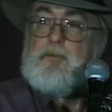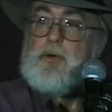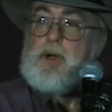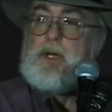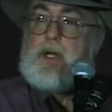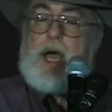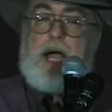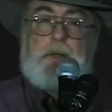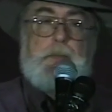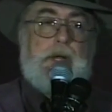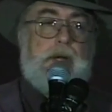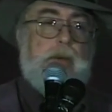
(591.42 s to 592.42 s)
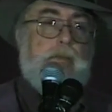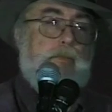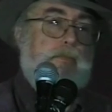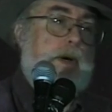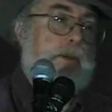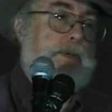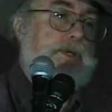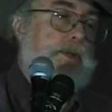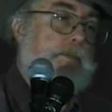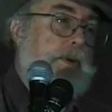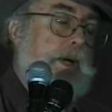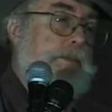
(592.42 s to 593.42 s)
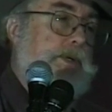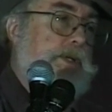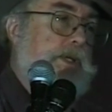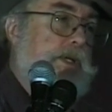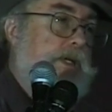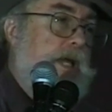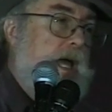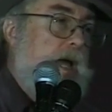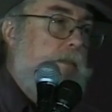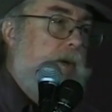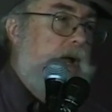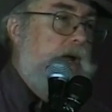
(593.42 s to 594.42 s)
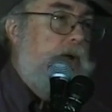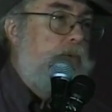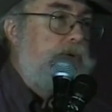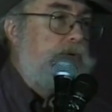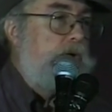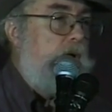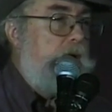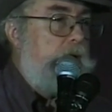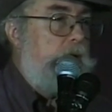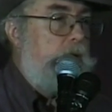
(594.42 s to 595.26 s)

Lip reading: fully documented, published in the papers at the time, and it was not a